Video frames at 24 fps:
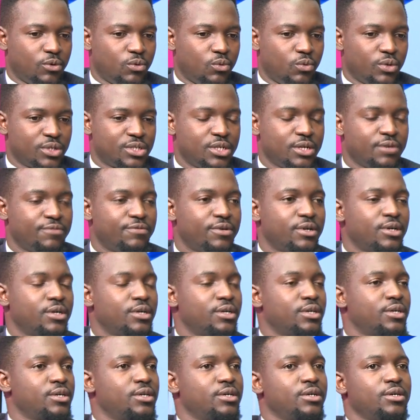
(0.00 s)

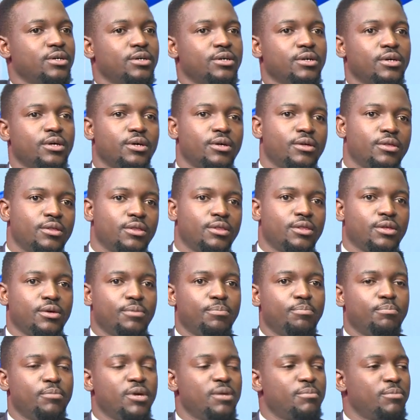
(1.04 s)
whatever the
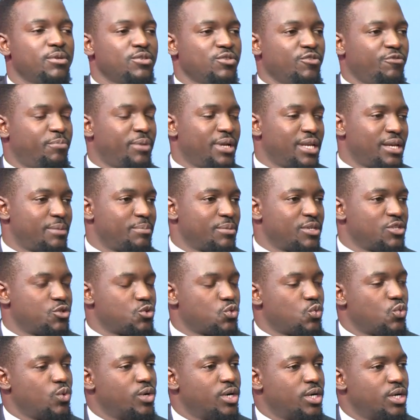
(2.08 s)
members of
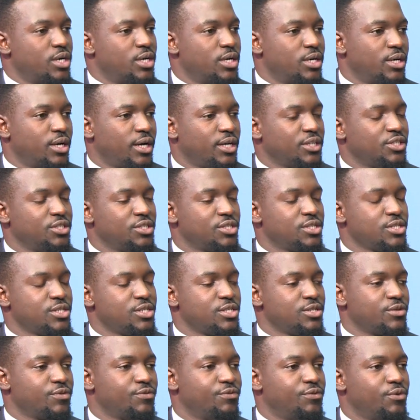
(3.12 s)
parliament were
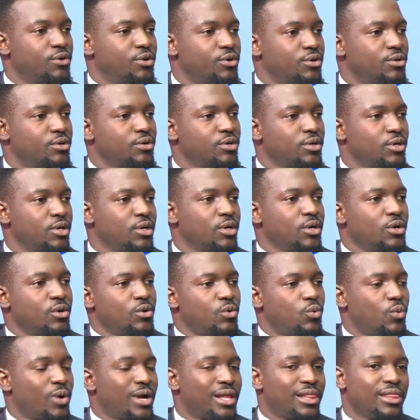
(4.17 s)
agitating for,
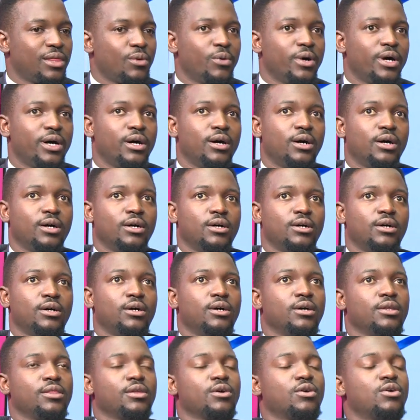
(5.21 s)
while they were
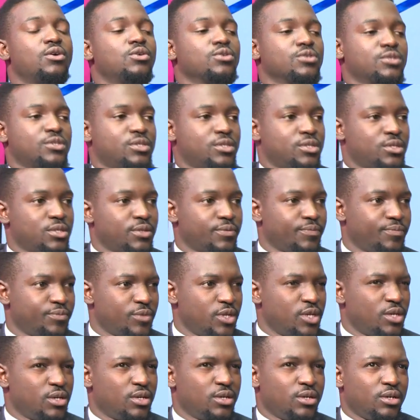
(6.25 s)
at the cost.
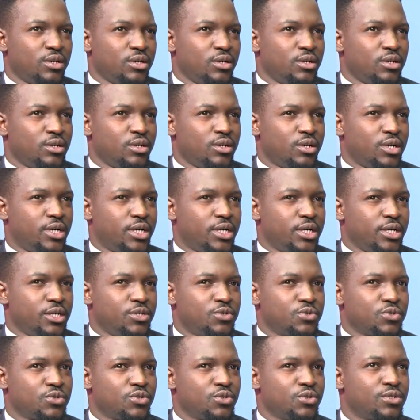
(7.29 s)

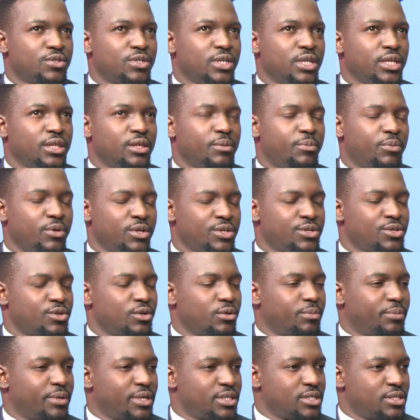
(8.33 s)
It was not really the
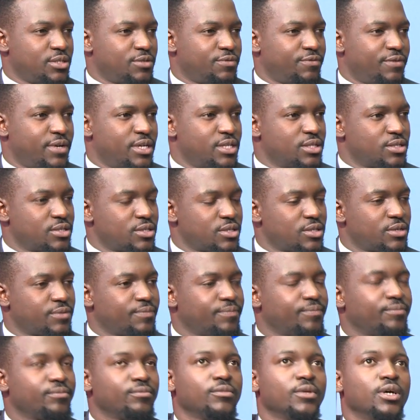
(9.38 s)
political parties' funds.
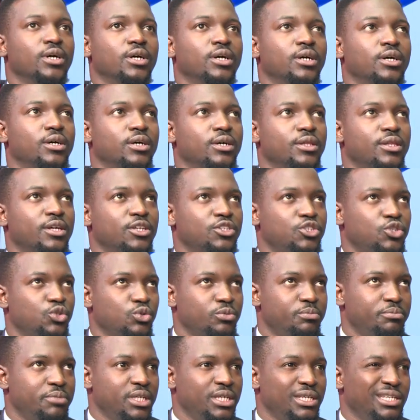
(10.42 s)
That
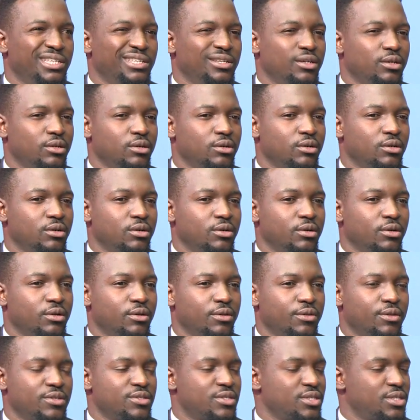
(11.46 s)
should be
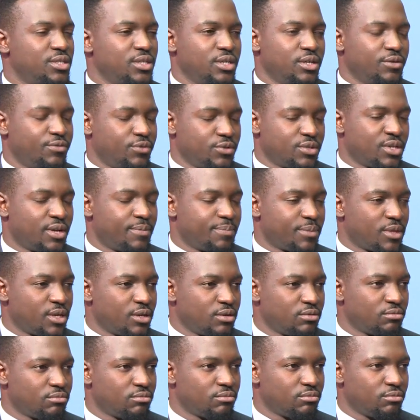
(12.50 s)
the CDF or
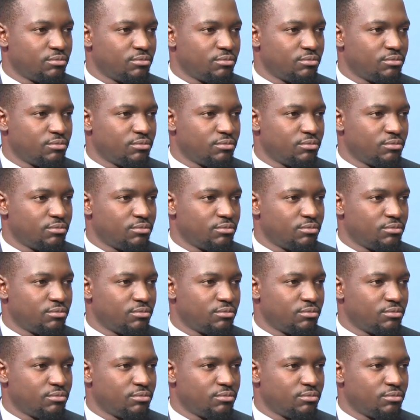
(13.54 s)
something.